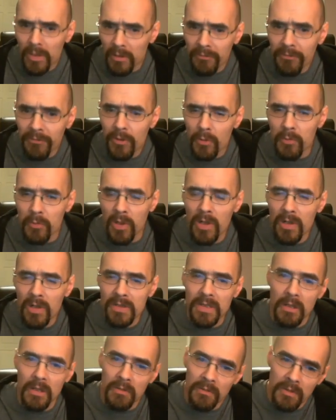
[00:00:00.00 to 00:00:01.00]
I've written a few
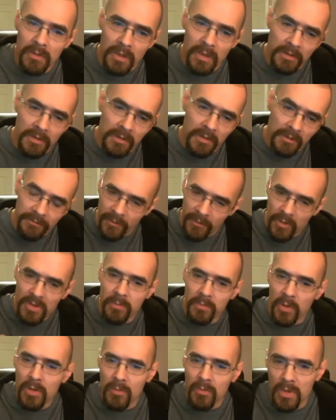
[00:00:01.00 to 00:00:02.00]
books. The
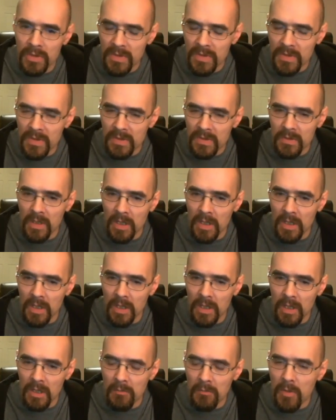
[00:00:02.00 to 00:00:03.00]
first book was
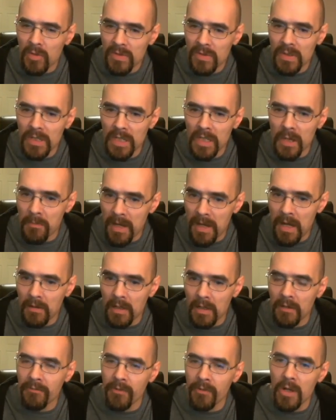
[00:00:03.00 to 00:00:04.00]
mostly
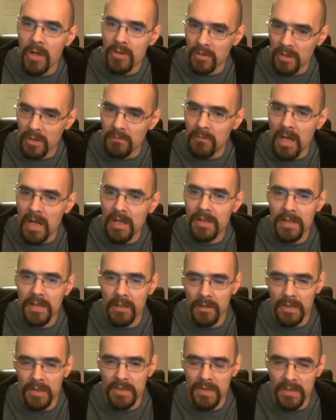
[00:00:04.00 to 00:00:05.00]
about our fraudulent
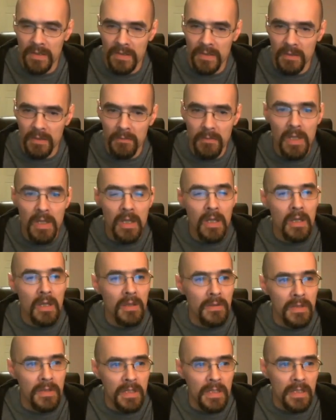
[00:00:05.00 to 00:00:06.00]
monetary system.
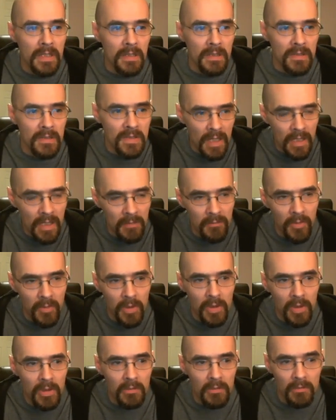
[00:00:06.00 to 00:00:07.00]
The
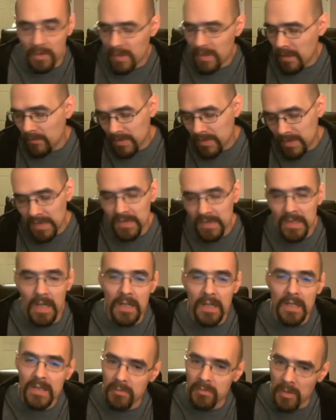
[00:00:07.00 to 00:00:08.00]
second book, that was
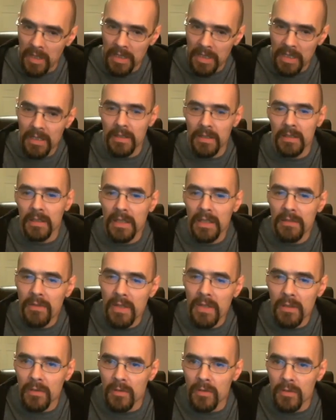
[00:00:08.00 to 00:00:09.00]
Dishonest Money. Then
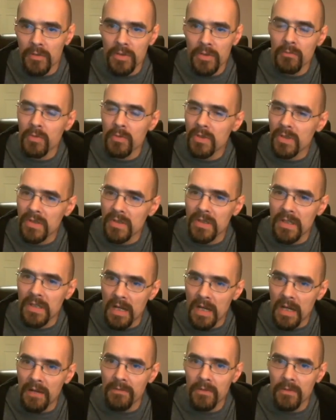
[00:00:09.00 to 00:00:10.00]
Leaving the Illusion, which
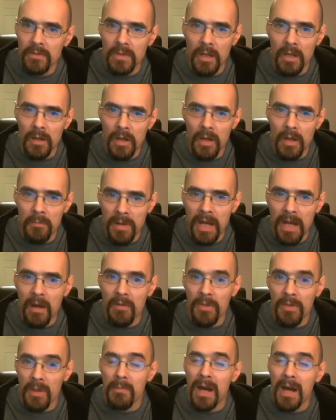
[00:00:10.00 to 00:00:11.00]
is a novel
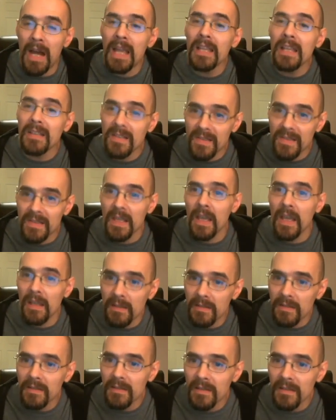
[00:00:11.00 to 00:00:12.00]
about the
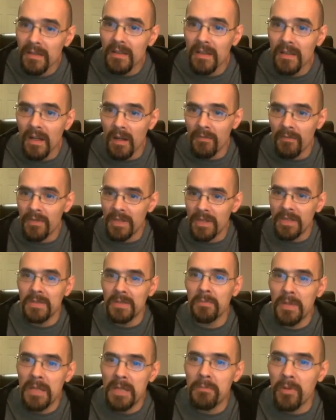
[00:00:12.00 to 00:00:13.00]
mindset of
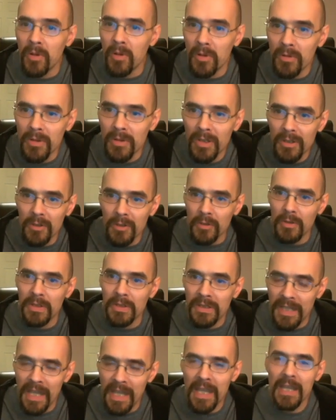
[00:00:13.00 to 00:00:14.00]
these people
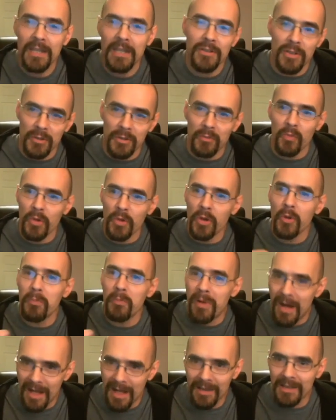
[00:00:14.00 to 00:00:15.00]
who engage in
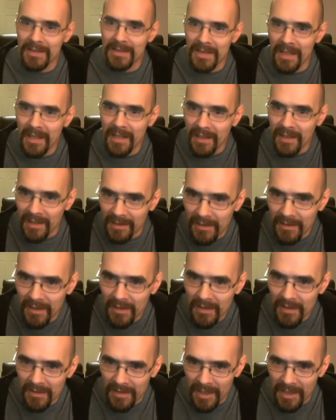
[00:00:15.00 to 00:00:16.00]
real politic,
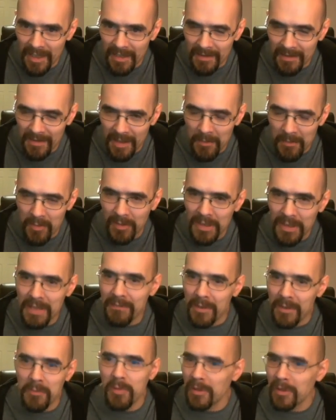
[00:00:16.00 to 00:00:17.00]
and they
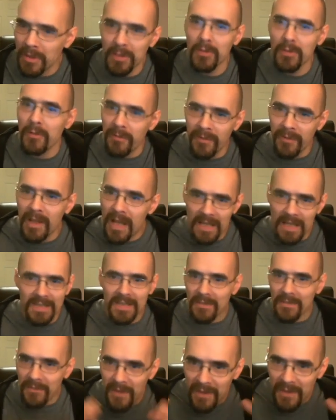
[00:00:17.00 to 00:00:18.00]
believe in a political
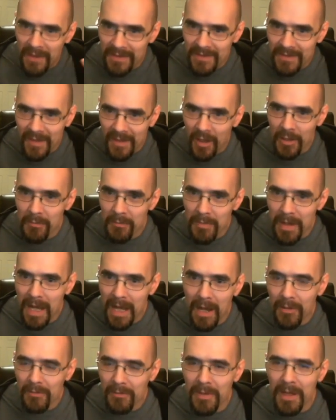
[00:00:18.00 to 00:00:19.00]
philosophy that's
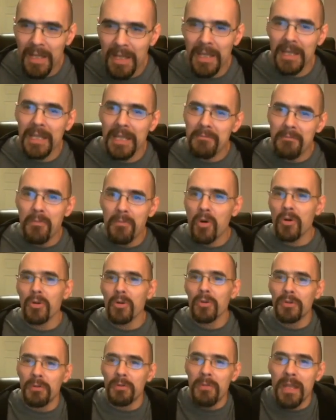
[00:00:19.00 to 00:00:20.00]
unbound by any
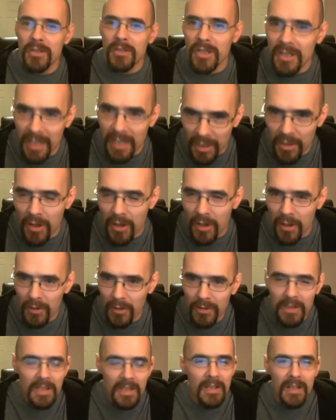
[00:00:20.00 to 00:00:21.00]
moral dimension at
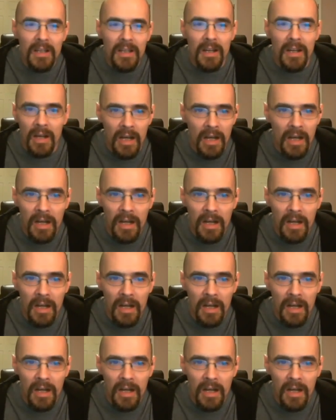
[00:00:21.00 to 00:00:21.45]
all.